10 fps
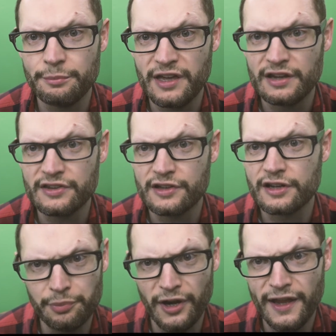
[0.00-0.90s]

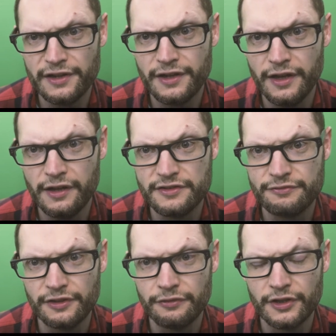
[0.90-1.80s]
Panasonic brand, and it's
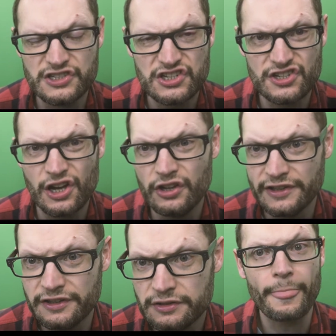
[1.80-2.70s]
very
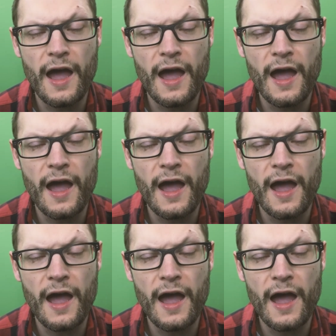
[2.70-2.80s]
solid.